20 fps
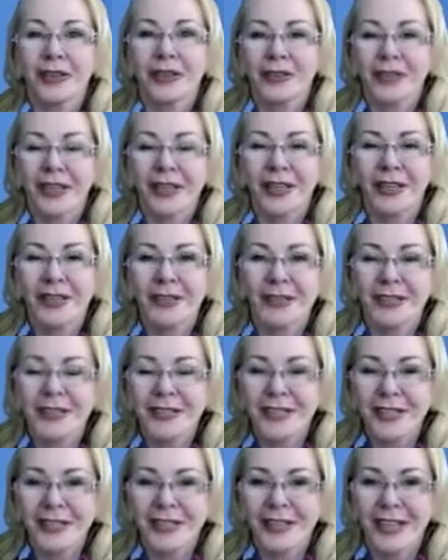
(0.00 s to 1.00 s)
I mean, of
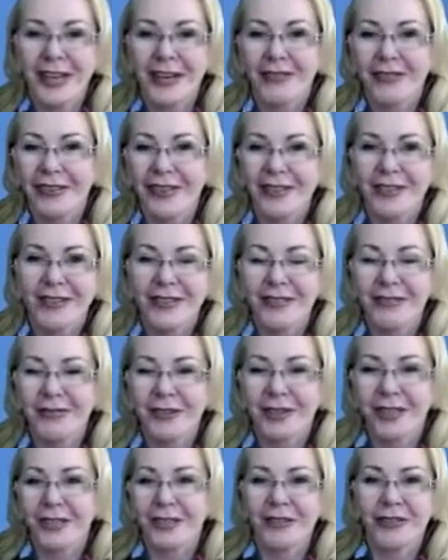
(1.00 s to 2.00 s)
course, as Capricorns
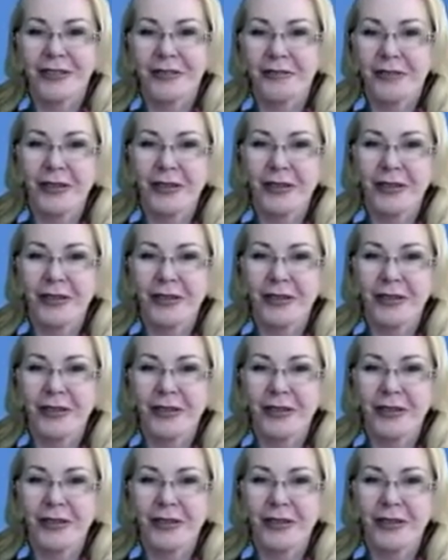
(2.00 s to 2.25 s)
want it all.